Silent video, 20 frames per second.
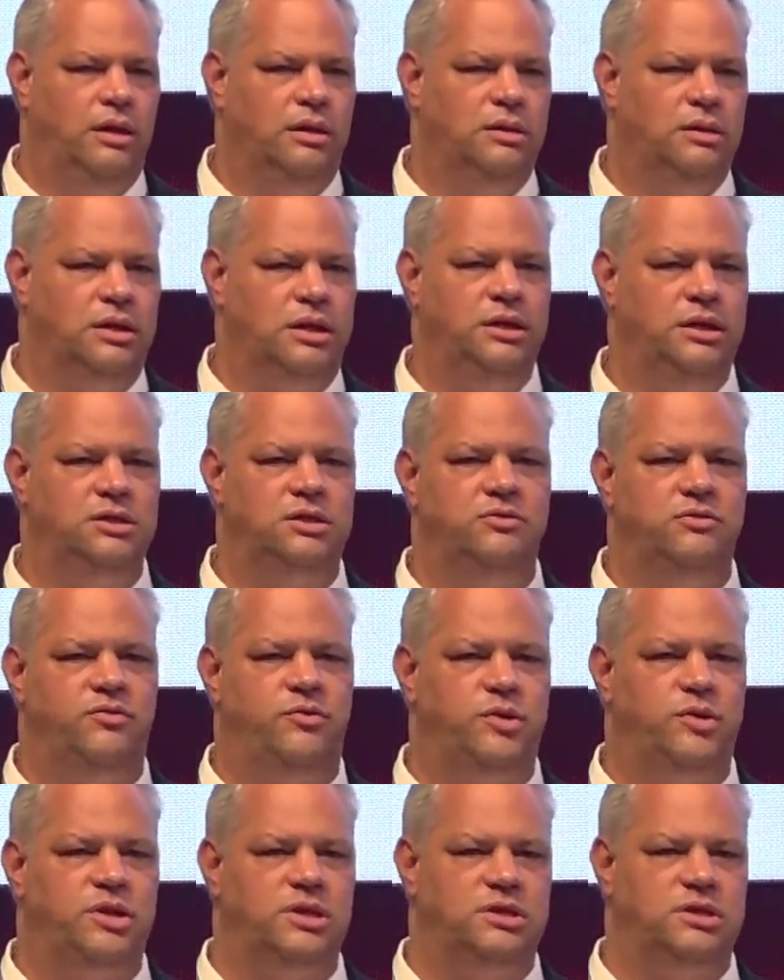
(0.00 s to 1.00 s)
The reason
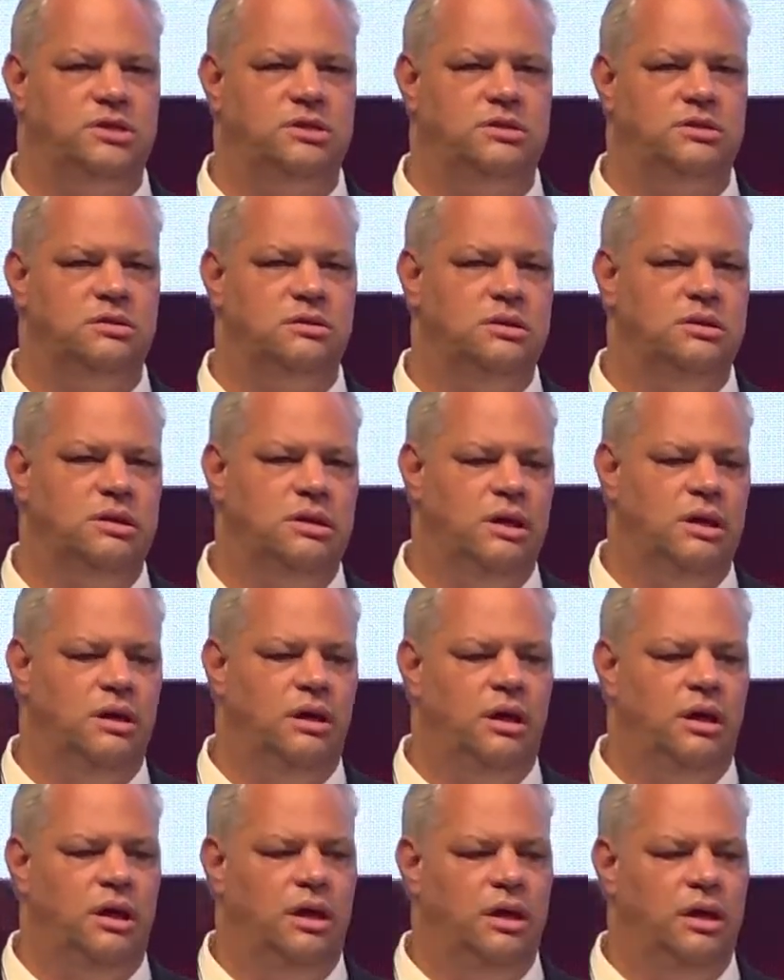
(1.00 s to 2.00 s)
for this
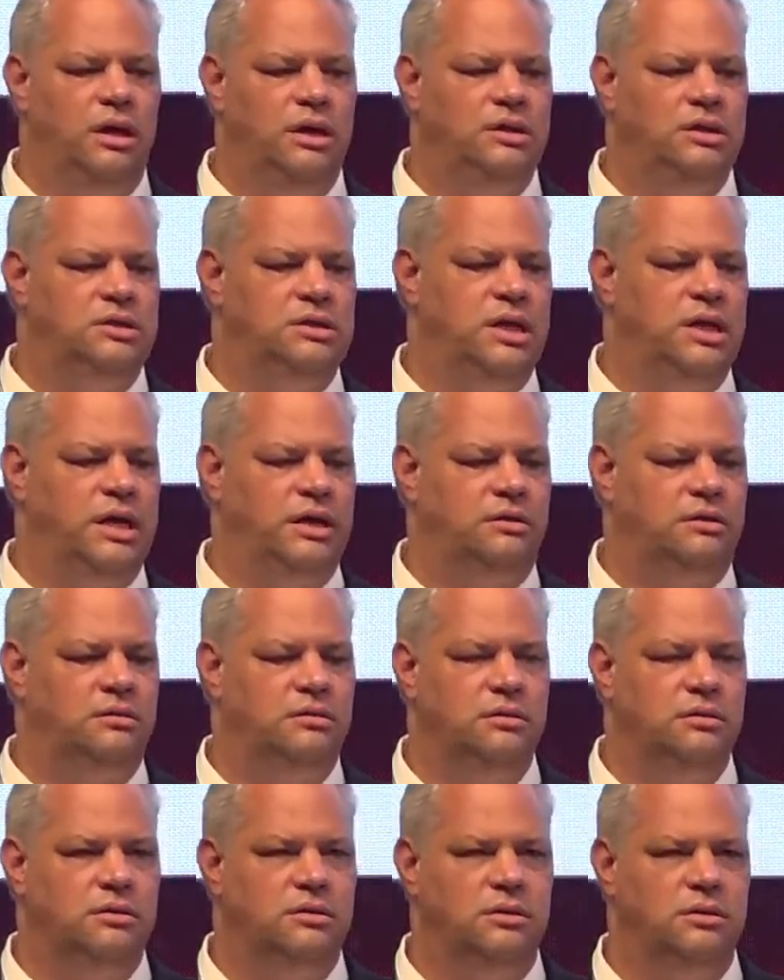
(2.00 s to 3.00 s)
is that
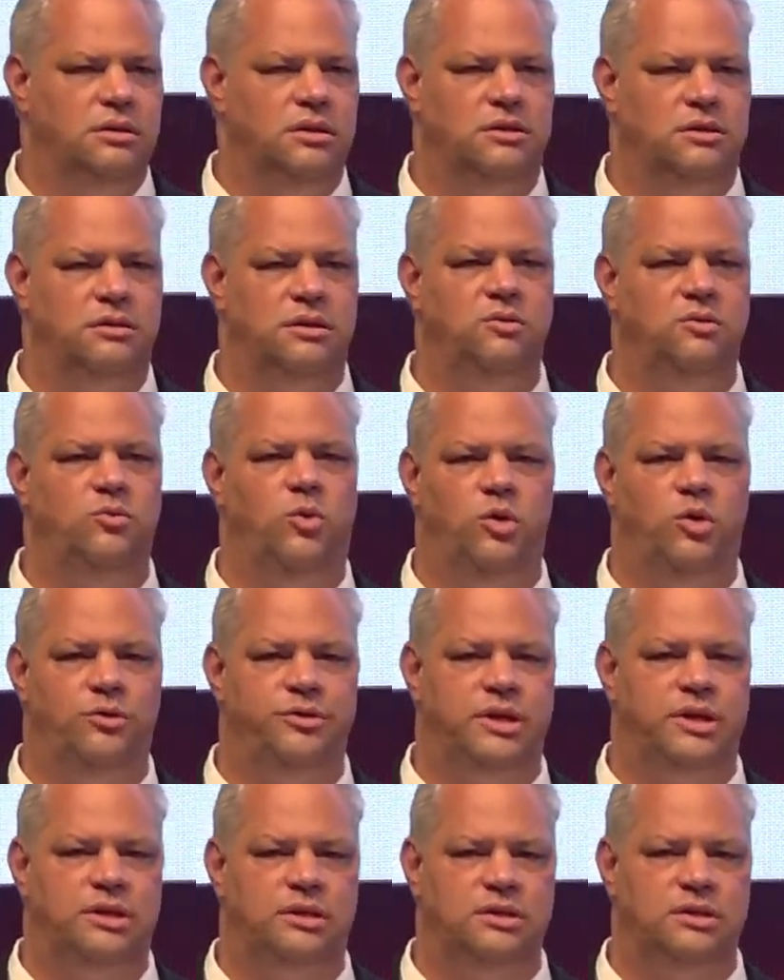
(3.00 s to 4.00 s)
the thin wall
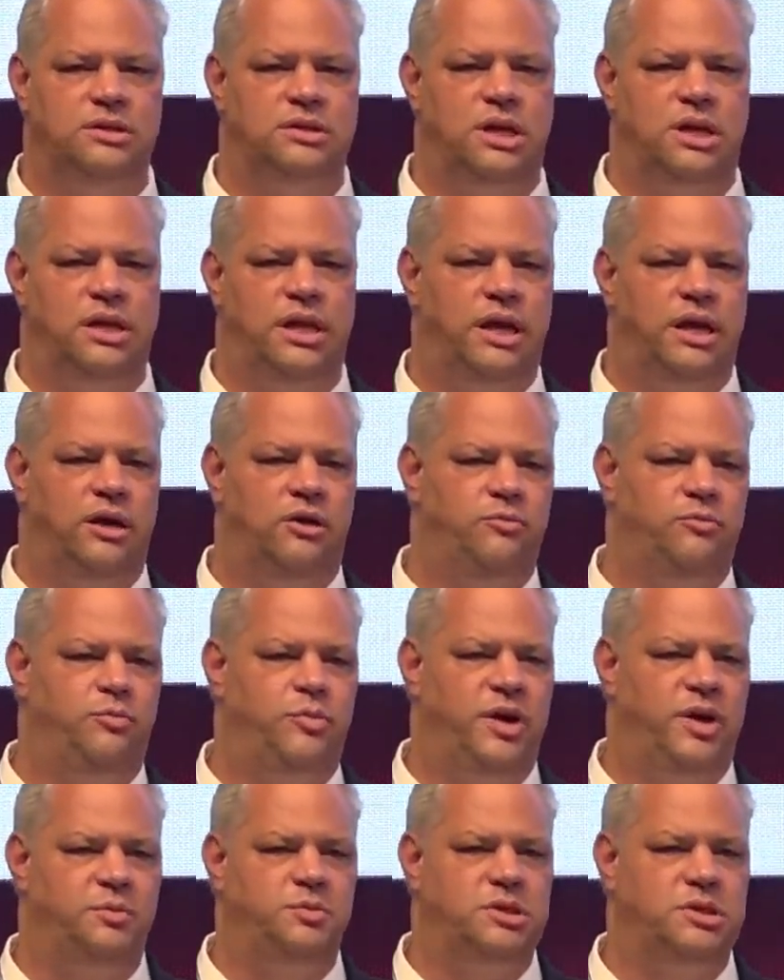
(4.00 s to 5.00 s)
thickness allow
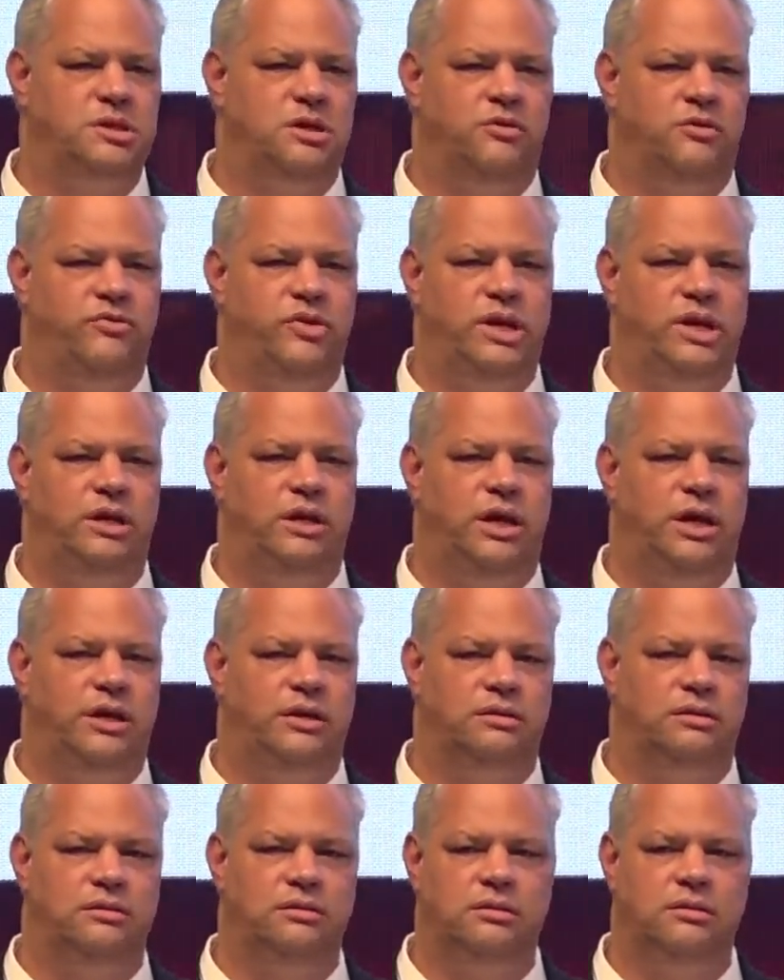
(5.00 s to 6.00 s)
pipes that are very
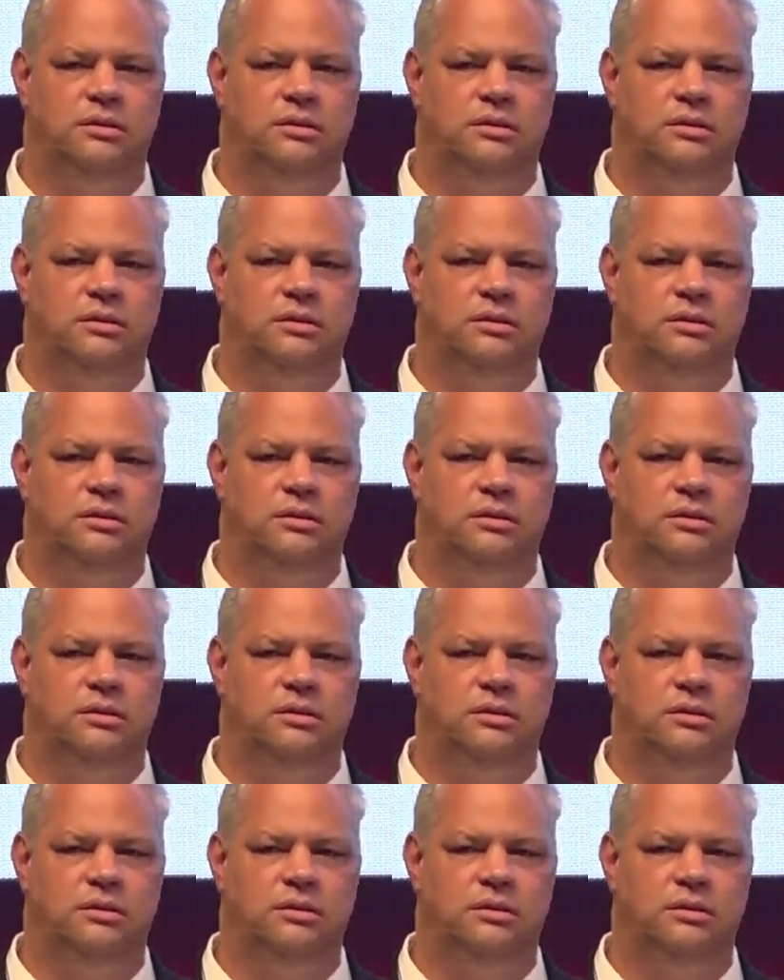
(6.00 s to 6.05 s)
light,